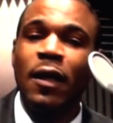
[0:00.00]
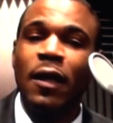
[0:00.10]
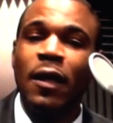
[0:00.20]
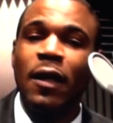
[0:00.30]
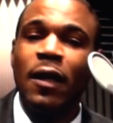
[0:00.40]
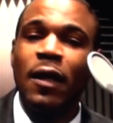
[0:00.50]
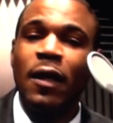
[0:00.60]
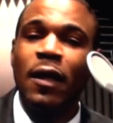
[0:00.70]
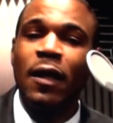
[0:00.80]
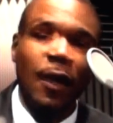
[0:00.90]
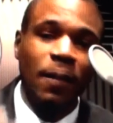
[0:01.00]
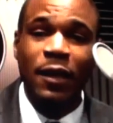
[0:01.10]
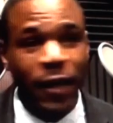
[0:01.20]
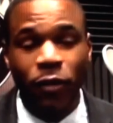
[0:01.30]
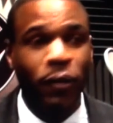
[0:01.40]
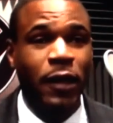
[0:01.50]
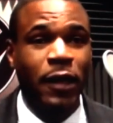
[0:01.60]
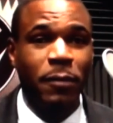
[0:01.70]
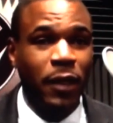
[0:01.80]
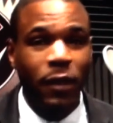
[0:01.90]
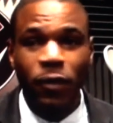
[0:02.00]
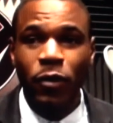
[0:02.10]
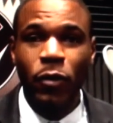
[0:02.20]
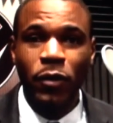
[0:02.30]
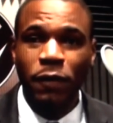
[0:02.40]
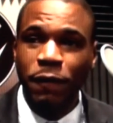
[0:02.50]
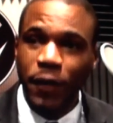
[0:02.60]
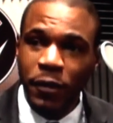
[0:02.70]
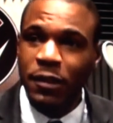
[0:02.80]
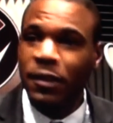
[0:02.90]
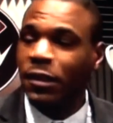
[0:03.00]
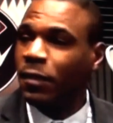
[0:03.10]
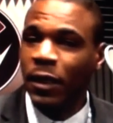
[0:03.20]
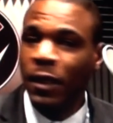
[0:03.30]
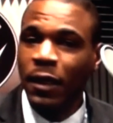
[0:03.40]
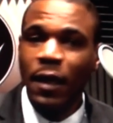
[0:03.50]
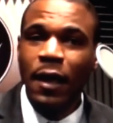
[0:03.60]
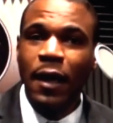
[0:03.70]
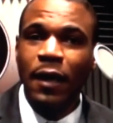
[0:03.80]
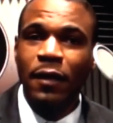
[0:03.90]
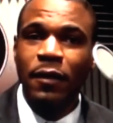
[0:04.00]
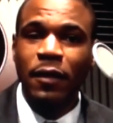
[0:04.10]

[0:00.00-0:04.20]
Um, he put the tiger in me, you know, the nice. fearlessness in me, nice.